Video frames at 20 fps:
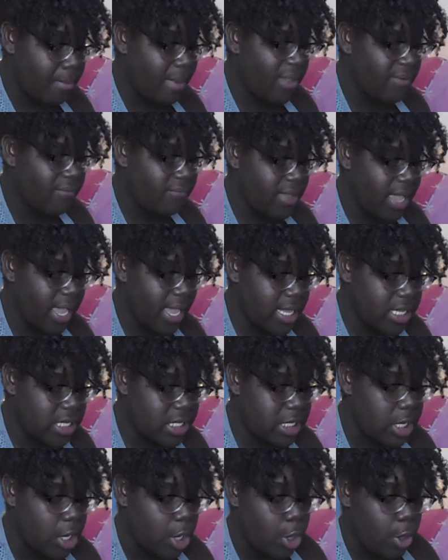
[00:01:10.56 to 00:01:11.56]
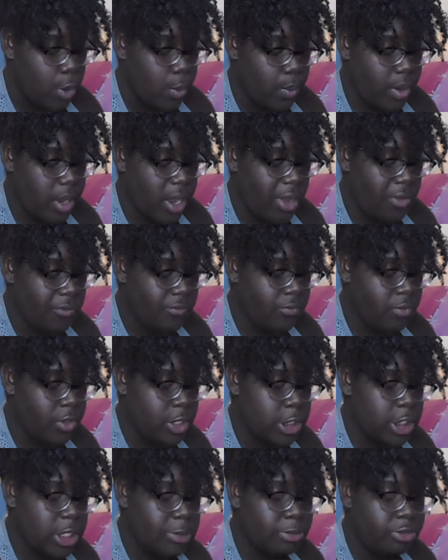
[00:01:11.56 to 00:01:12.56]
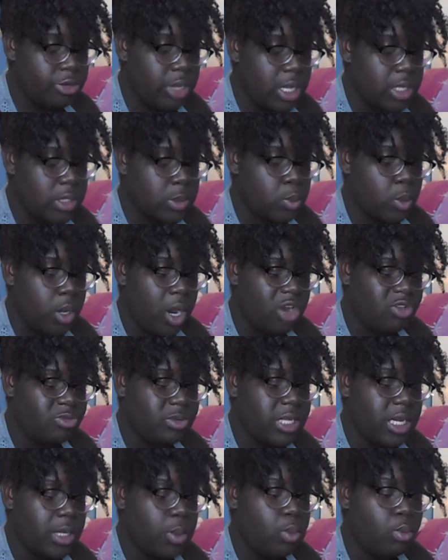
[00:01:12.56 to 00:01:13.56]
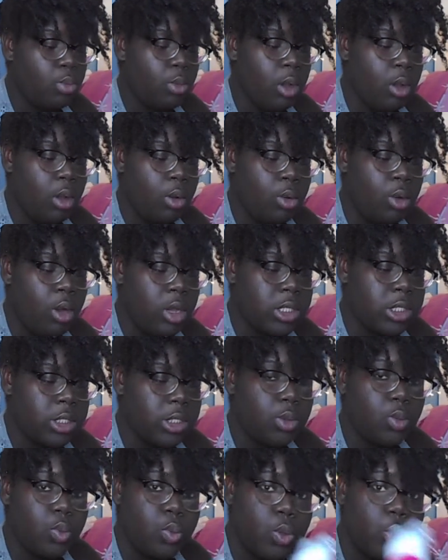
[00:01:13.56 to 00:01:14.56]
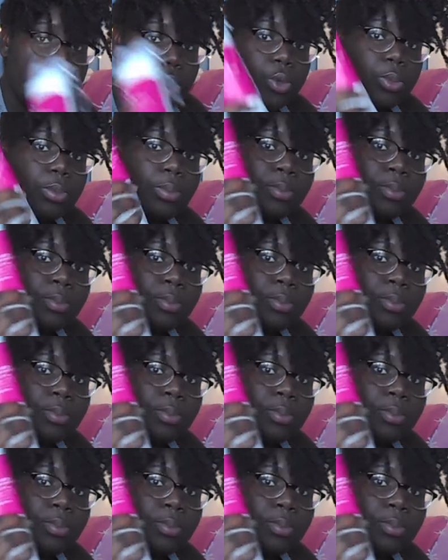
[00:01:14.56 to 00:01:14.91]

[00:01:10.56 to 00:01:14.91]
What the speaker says: my face with the Superdrug's 100% cotton wool